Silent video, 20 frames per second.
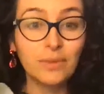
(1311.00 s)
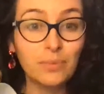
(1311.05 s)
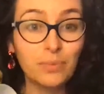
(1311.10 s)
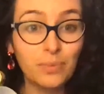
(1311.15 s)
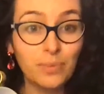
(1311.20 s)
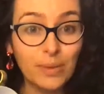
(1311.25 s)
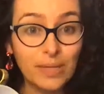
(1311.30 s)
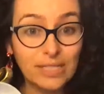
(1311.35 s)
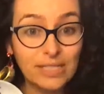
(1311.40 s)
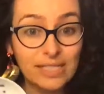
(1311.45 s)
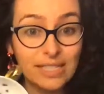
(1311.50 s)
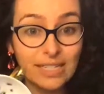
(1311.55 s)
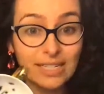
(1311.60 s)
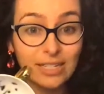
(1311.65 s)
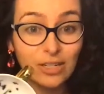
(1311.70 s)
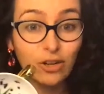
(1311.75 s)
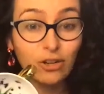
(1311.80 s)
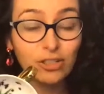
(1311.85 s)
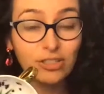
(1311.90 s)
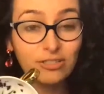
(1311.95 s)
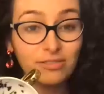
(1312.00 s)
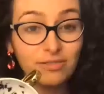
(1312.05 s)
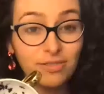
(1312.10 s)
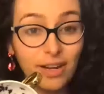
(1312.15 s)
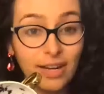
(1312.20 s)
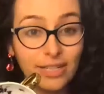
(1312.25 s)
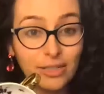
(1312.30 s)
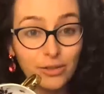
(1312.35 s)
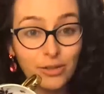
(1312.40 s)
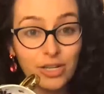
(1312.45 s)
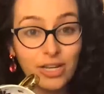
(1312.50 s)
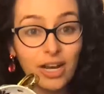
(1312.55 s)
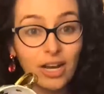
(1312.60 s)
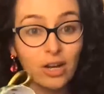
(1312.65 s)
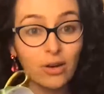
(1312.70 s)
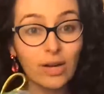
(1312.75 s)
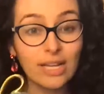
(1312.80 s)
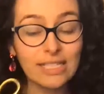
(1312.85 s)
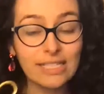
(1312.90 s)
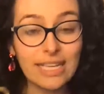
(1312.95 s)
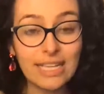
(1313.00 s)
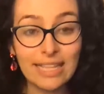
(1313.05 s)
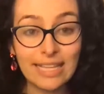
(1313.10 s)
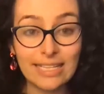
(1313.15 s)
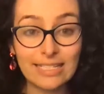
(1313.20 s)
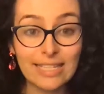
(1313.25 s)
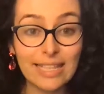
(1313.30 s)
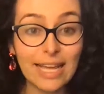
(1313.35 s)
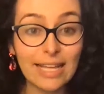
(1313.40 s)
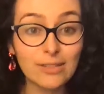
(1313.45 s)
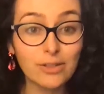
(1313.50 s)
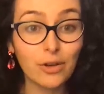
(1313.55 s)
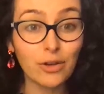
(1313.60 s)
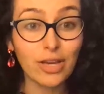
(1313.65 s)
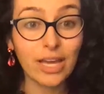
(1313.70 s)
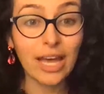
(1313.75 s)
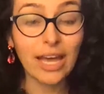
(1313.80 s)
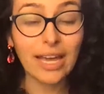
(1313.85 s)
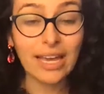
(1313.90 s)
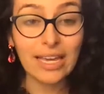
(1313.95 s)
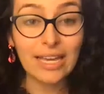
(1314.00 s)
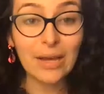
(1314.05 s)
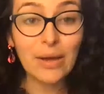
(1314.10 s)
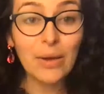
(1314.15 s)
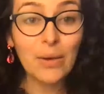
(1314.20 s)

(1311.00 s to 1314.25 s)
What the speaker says: bits that are not defined or you can't quite see things, that's okay.